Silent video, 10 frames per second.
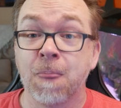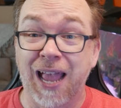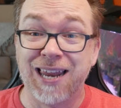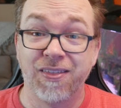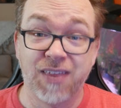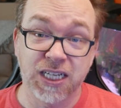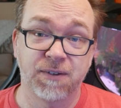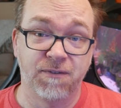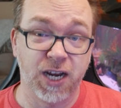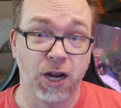And in this
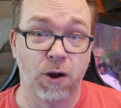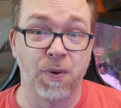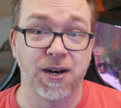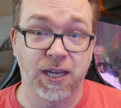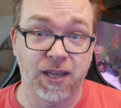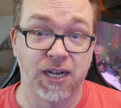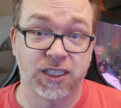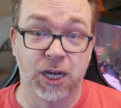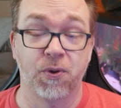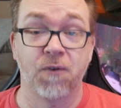video, I want to take that a
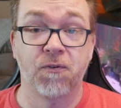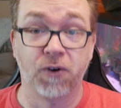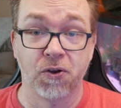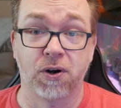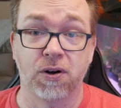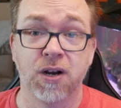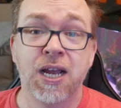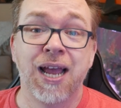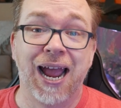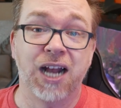step further
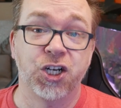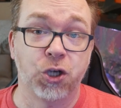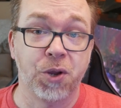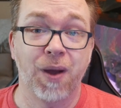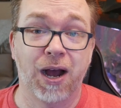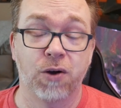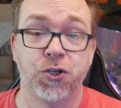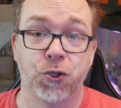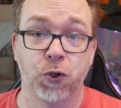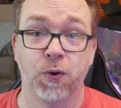and show you how
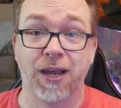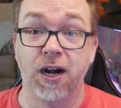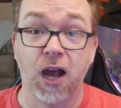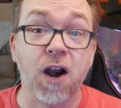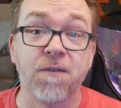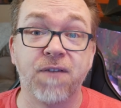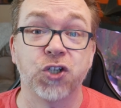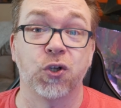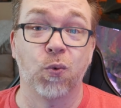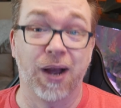to, in an
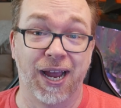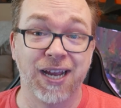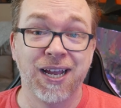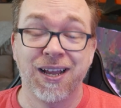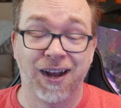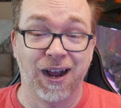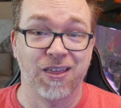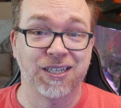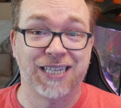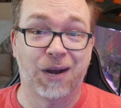unofficial way, uh,
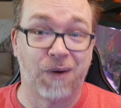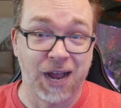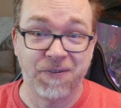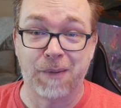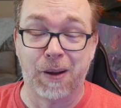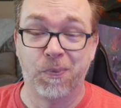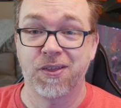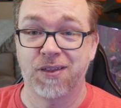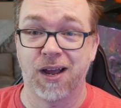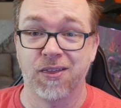this is how I've come up
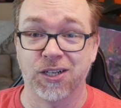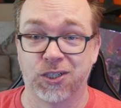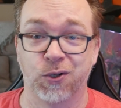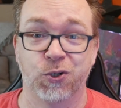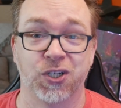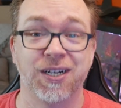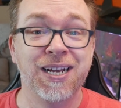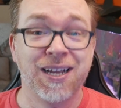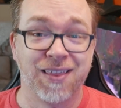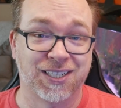with uh, this solution.
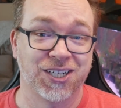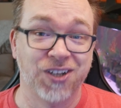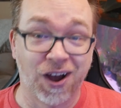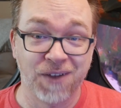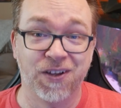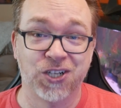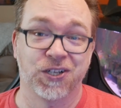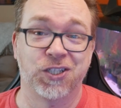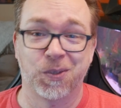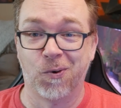This is not
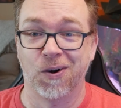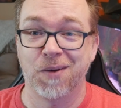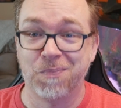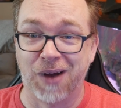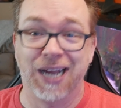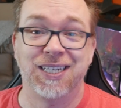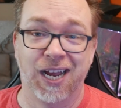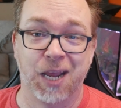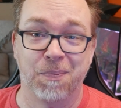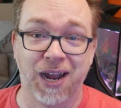officially supported by
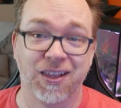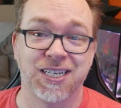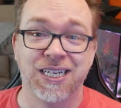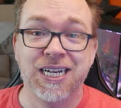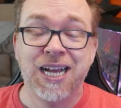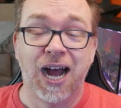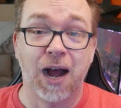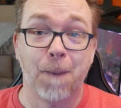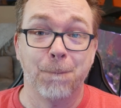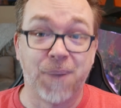TinyPilot,
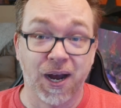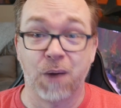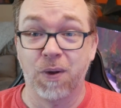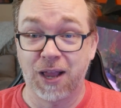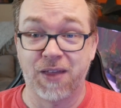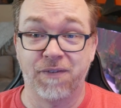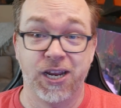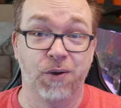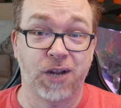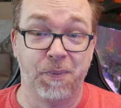uh, but I will have that
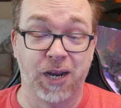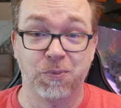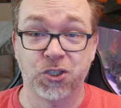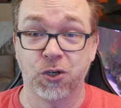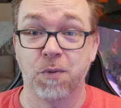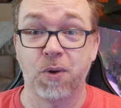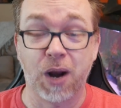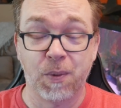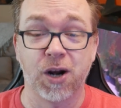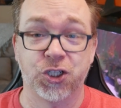video coming up soon. But what
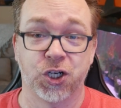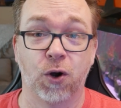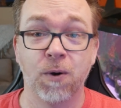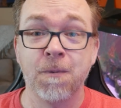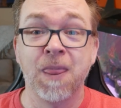I want to show